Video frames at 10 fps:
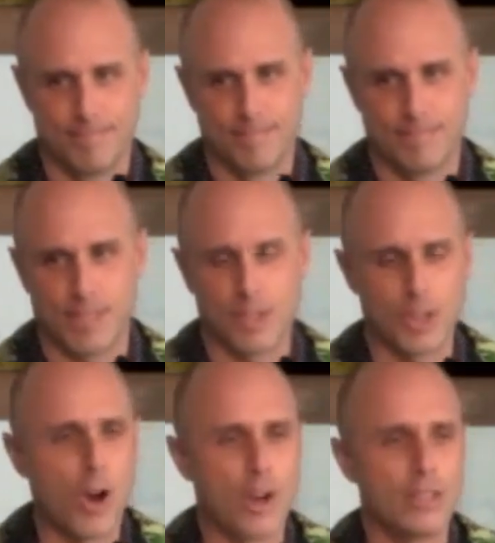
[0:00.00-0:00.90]
It's a
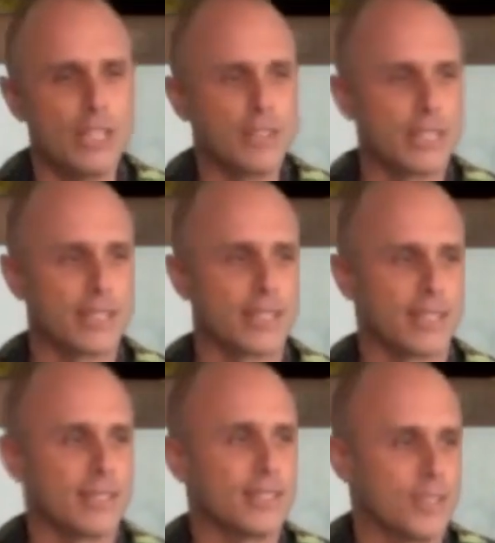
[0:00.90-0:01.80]
hard lyric
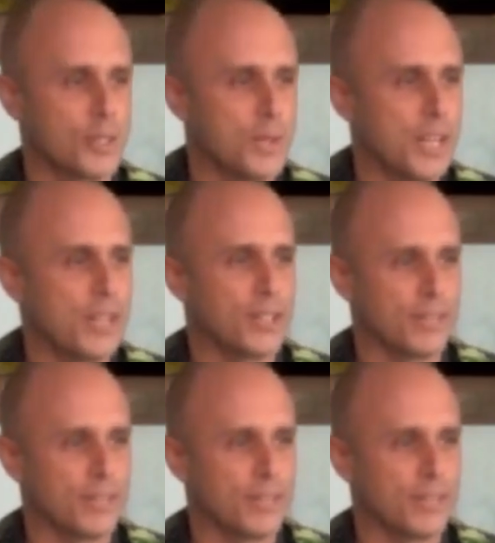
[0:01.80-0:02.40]
to hear,